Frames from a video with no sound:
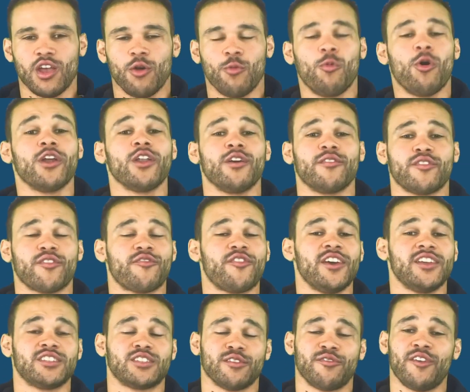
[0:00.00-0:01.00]
One other
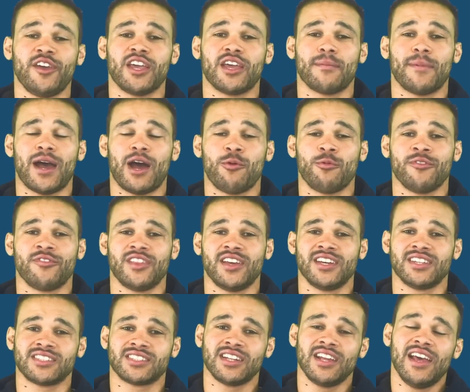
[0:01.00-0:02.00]
thing to think about with
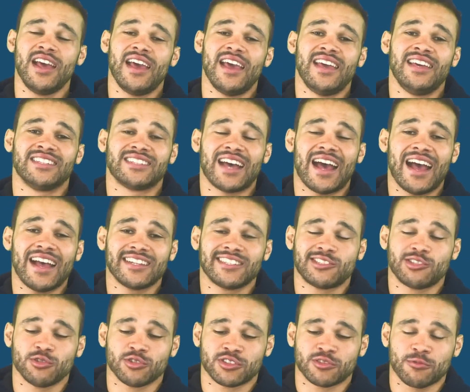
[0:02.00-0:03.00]
this is as
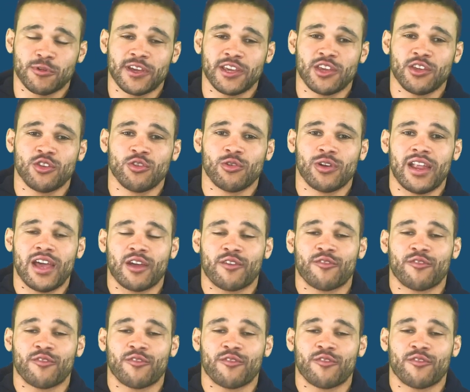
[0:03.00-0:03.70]
you're swinging your leg